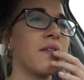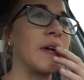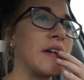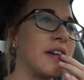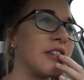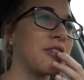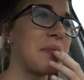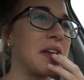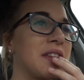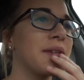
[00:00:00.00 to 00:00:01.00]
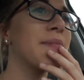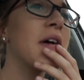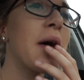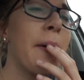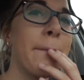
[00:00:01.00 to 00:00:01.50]
Well, I drove past them,
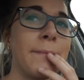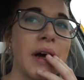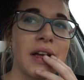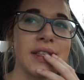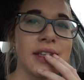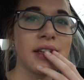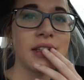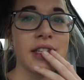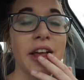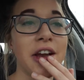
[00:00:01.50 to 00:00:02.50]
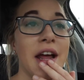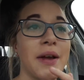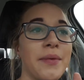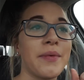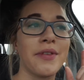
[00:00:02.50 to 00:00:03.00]
but Todd and
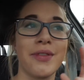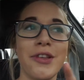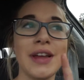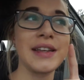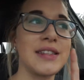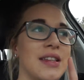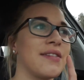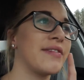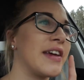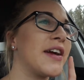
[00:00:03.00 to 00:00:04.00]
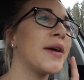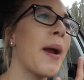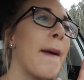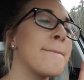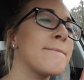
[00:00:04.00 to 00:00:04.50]
I were looking to live
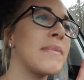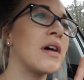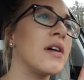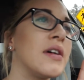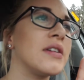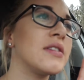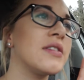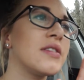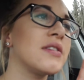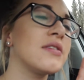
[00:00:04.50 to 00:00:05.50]
there, but